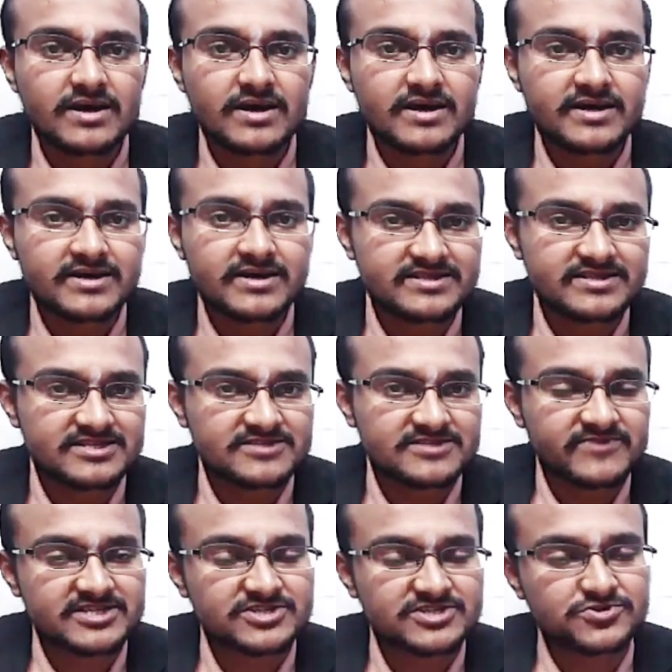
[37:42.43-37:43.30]
this first
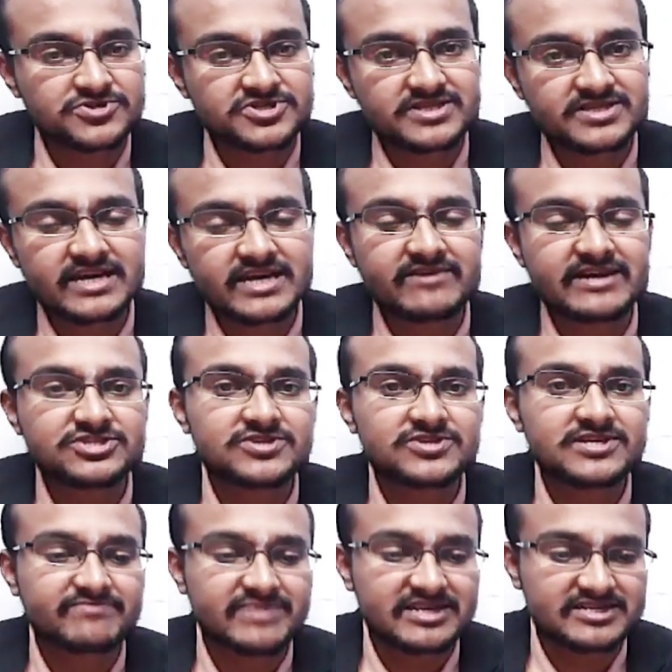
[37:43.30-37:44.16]
question, they have actually
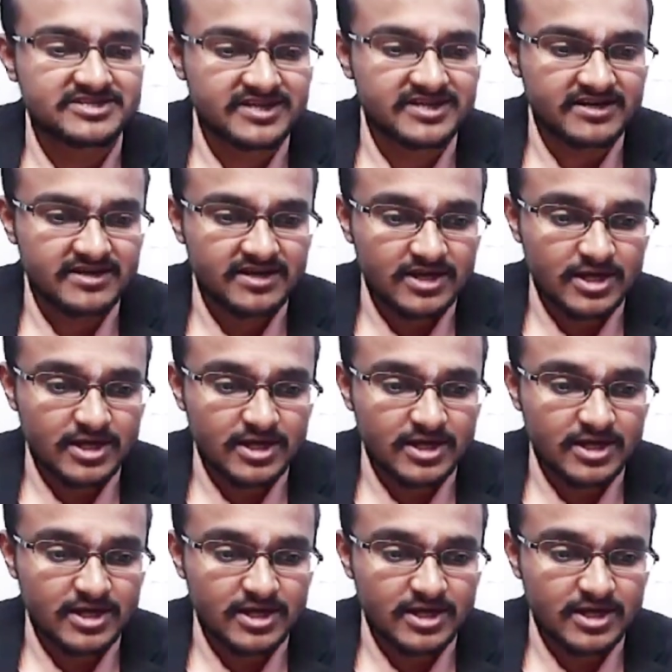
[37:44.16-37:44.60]
mentioned